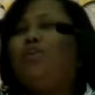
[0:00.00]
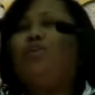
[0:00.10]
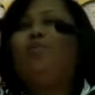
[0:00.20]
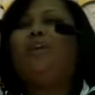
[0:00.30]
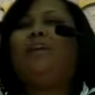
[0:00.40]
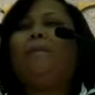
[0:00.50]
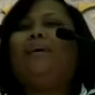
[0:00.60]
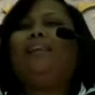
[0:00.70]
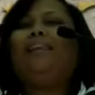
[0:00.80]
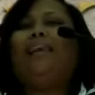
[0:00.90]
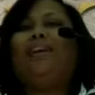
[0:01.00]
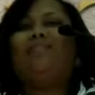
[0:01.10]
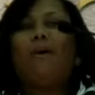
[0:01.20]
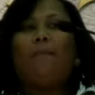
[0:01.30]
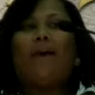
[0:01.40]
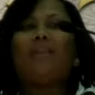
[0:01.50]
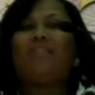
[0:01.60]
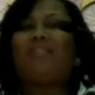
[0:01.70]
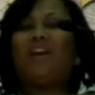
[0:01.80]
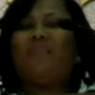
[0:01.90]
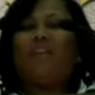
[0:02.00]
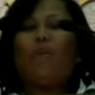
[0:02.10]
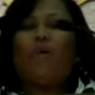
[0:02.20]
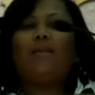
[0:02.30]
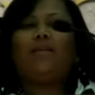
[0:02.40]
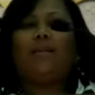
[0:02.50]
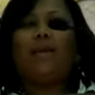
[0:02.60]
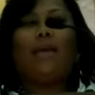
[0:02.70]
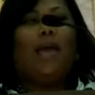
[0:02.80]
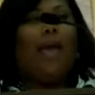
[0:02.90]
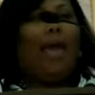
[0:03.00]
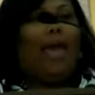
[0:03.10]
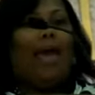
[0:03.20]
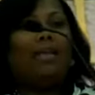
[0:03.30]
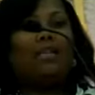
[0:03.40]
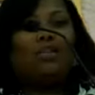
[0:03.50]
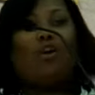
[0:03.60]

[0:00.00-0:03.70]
You wouldn't have believed the amount of stuff that we see as